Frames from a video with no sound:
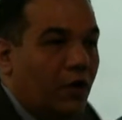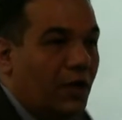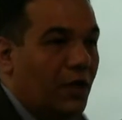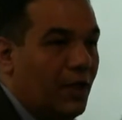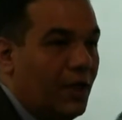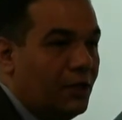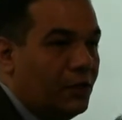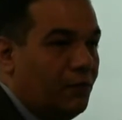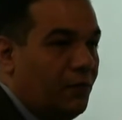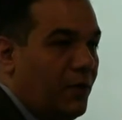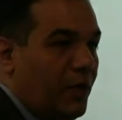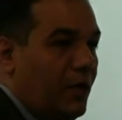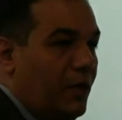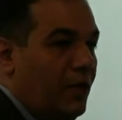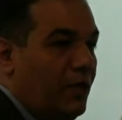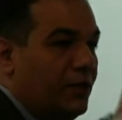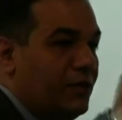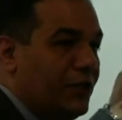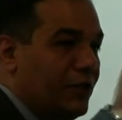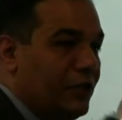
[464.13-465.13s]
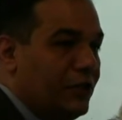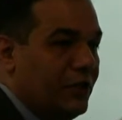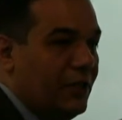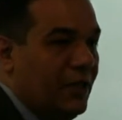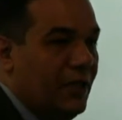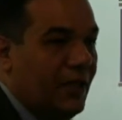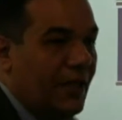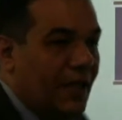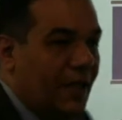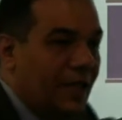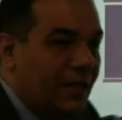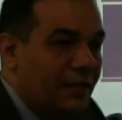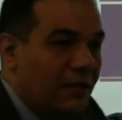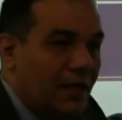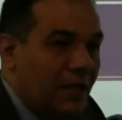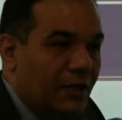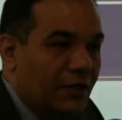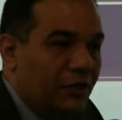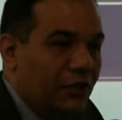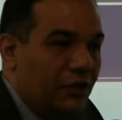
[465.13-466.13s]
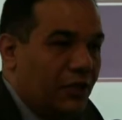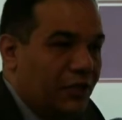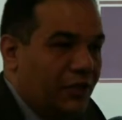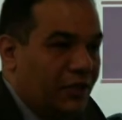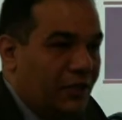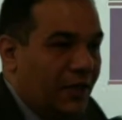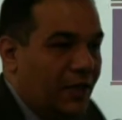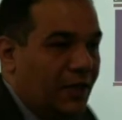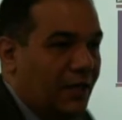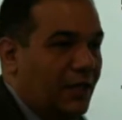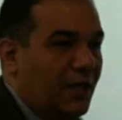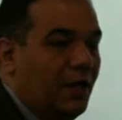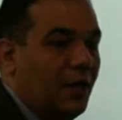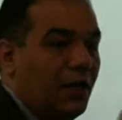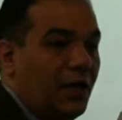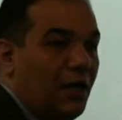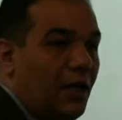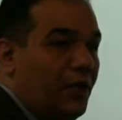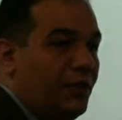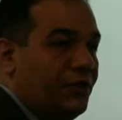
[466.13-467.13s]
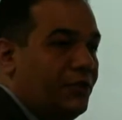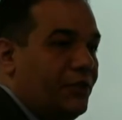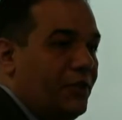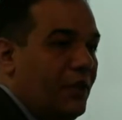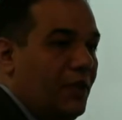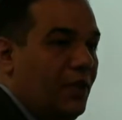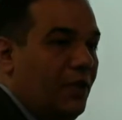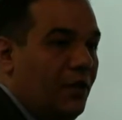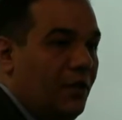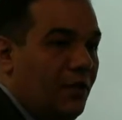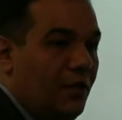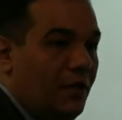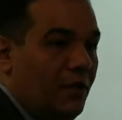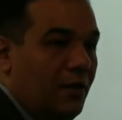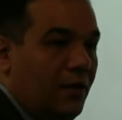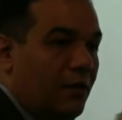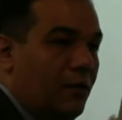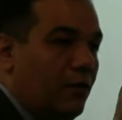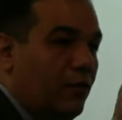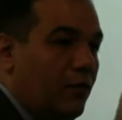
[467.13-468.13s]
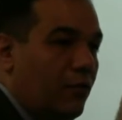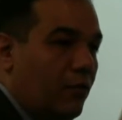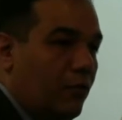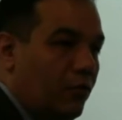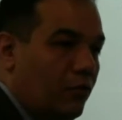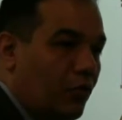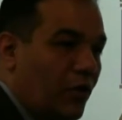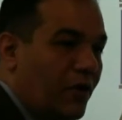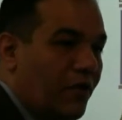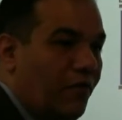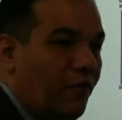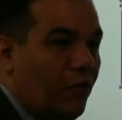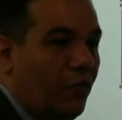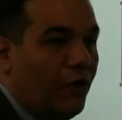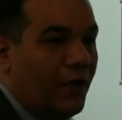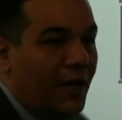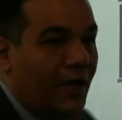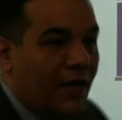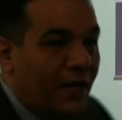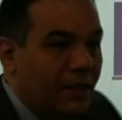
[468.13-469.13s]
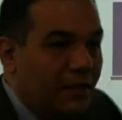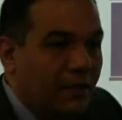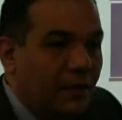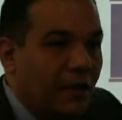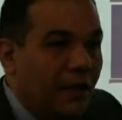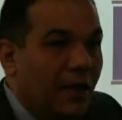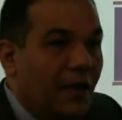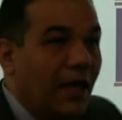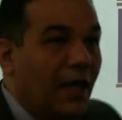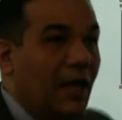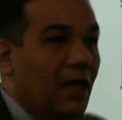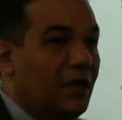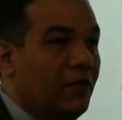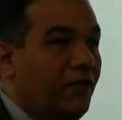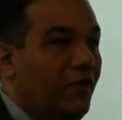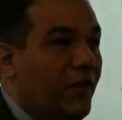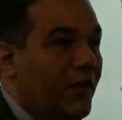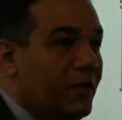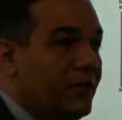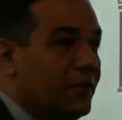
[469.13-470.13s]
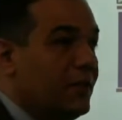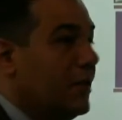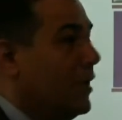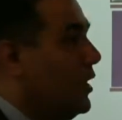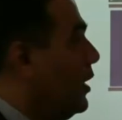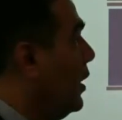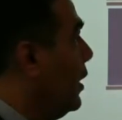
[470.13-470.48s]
Class B, 16 and 16. Class C, 24 and 8, fixed.